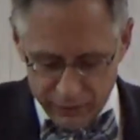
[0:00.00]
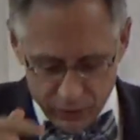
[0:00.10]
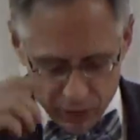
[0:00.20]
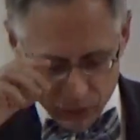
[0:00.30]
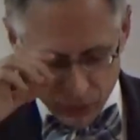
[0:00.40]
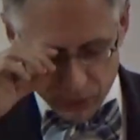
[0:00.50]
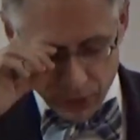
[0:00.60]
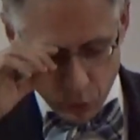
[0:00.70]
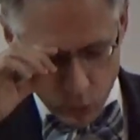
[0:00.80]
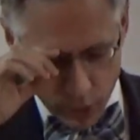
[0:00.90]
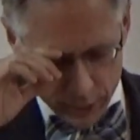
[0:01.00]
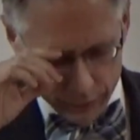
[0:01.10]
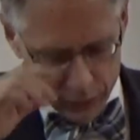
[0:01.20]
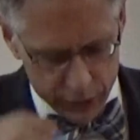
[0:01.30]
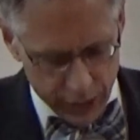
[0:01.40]
verse 51
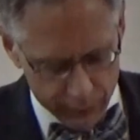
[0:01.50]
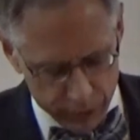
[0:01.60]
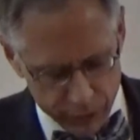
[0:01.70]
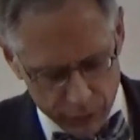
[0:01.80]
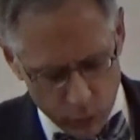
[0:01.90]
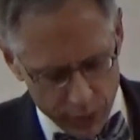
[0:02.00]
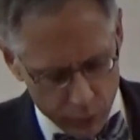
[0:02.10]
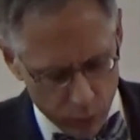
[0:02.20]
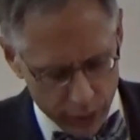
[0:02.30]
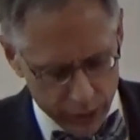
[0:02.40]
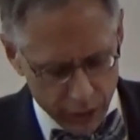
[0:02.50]
of chapter 41.